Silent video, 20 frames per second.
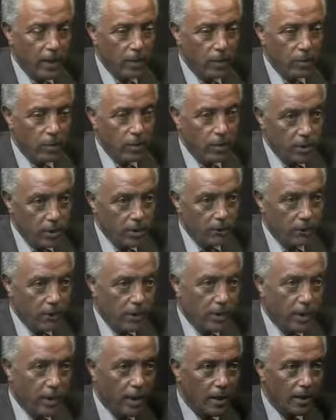with this
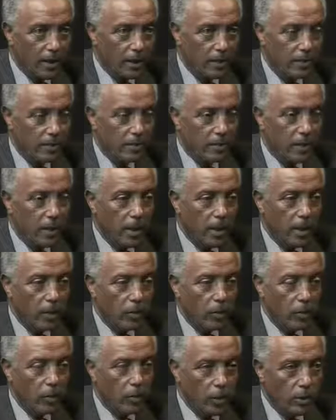federalism,
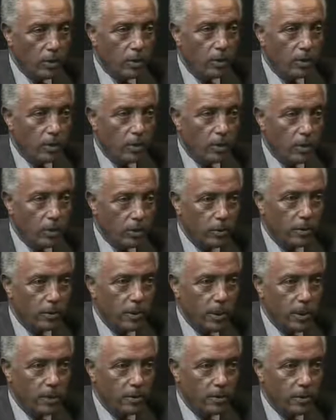we want to include
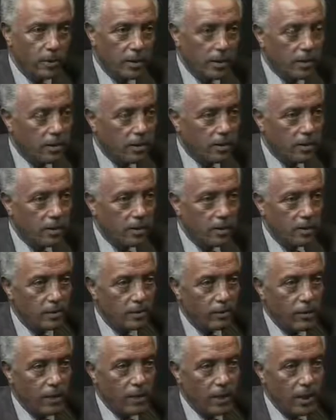that this
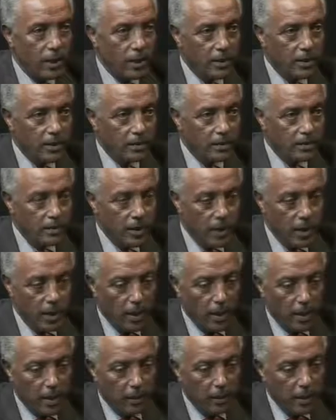federalism
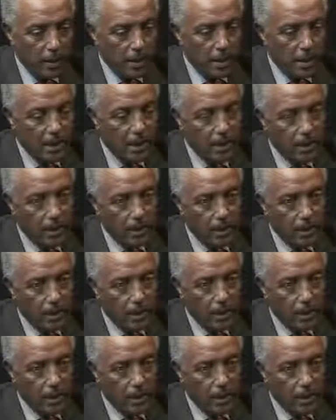basically